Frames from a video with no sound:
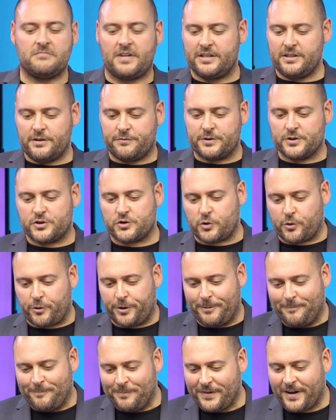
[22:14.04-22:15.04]
a different
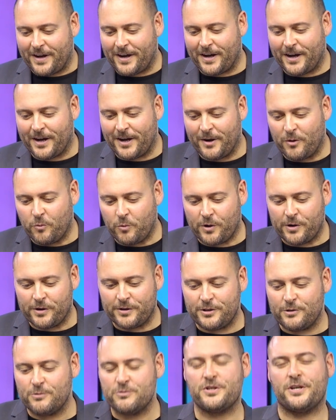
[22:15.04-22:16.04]
story, where
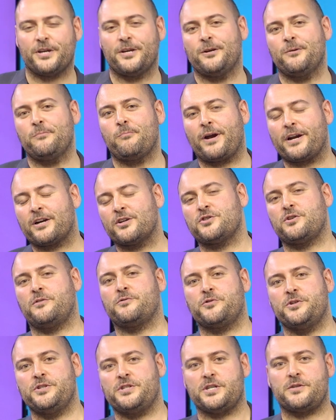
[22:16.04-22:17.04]
using Microsoft
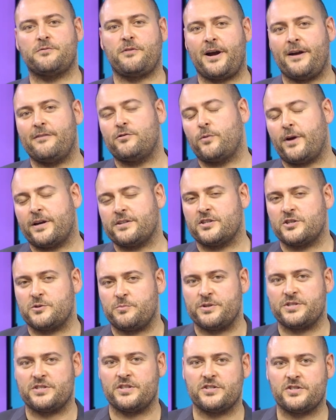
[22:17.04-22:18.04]
365 to access
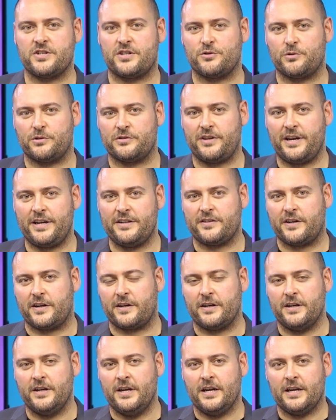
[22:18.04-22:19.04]
Business Central
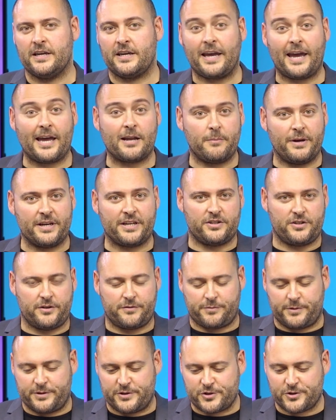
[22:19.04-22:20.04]
data can make a
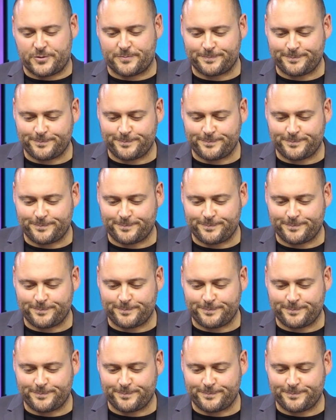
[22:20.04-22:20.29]
difference.